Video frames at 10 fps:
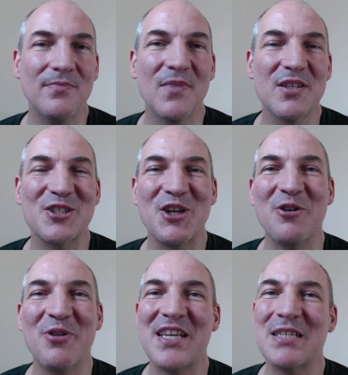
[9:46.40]
So
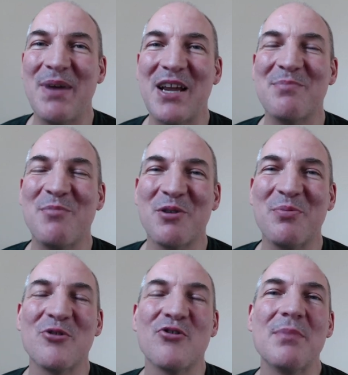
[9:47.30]
expect multiple
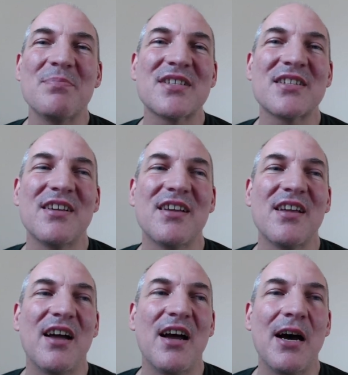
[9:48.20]
drips.
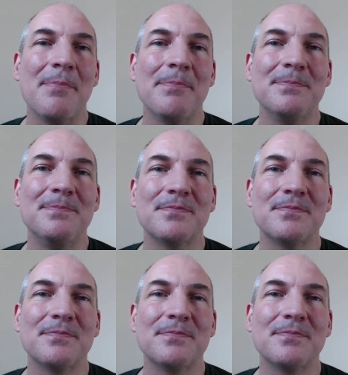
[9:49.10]
In